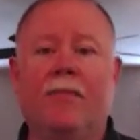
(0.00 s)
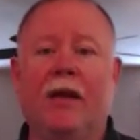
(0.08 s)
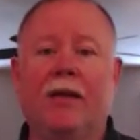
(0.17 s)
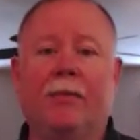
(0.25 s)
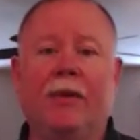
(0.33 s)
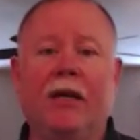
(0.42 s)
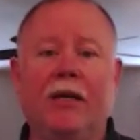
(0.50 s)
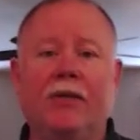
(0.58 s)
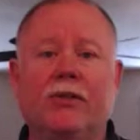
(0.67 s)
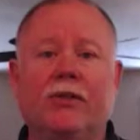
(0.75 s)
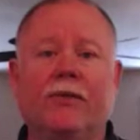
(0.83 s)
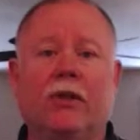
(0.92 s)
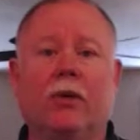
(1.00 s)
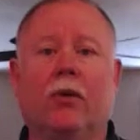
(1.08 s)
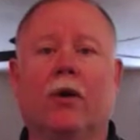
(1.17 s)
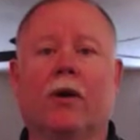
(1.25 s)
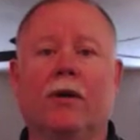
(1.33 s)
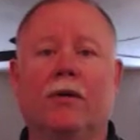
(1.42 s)
may the peace of the
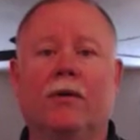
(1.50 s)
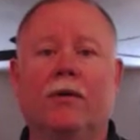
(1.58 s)
Lord